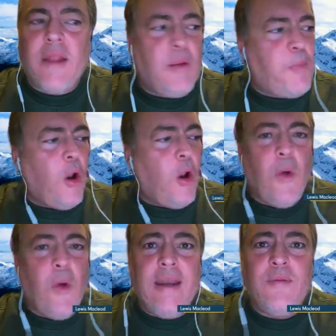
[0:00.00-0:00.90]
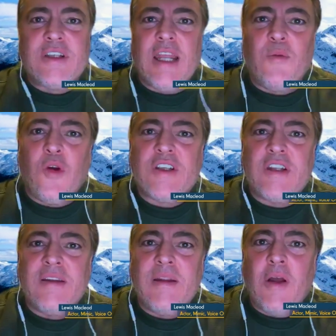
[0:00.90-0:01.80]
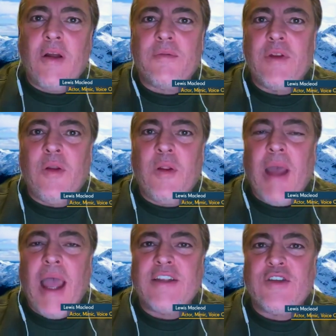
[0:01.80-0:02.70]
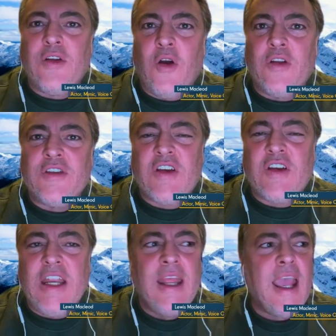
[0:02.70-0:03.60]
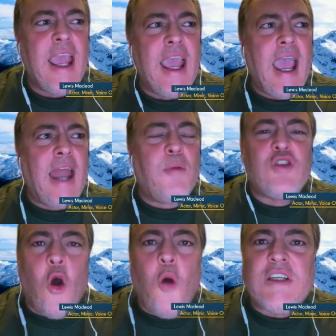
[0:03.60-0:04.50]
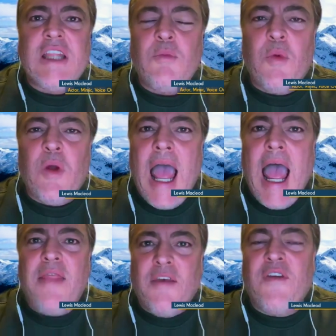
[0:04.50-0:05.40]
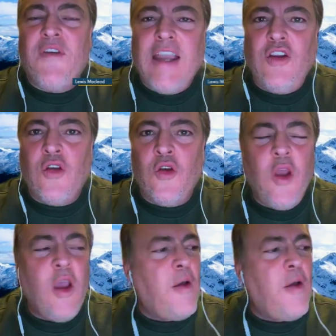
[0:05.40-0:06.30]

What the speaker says: we had the bottle of wine. We're sitting watching the bands on screen. And it was almost like we were at the venue